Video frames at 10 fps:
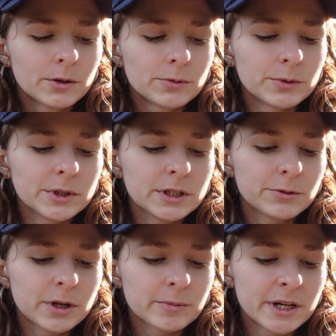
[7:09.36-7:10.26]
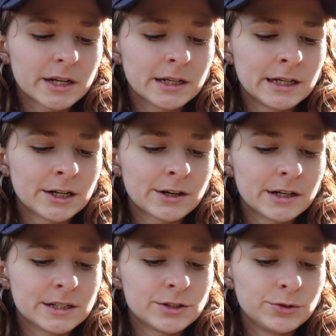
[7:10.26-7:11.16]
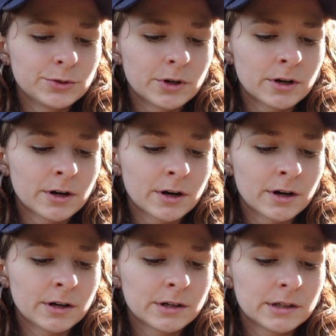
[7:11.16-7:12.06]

Really what I'm getting here is you are